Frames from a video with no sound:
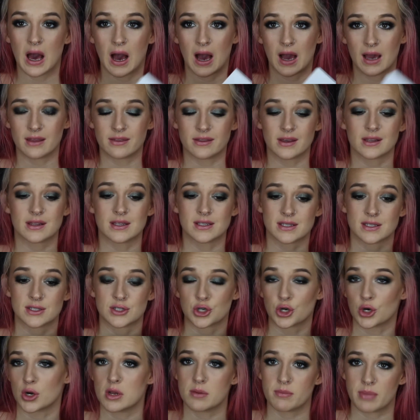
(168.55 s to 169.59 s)
I think this is
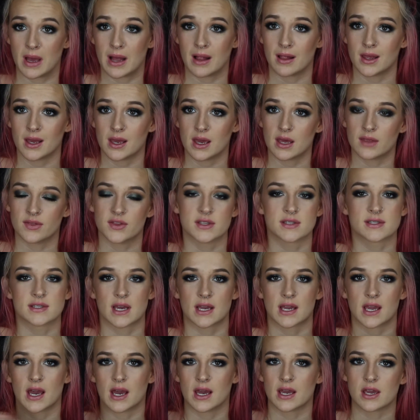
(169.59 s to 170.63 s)
a great palette, and the
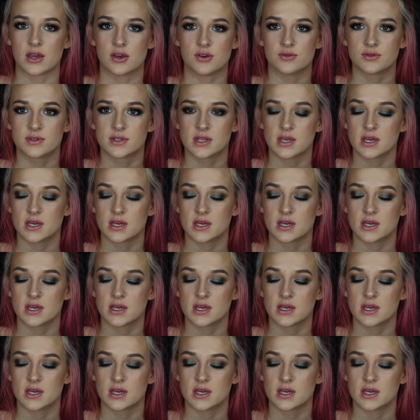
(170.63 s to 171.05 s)
second I use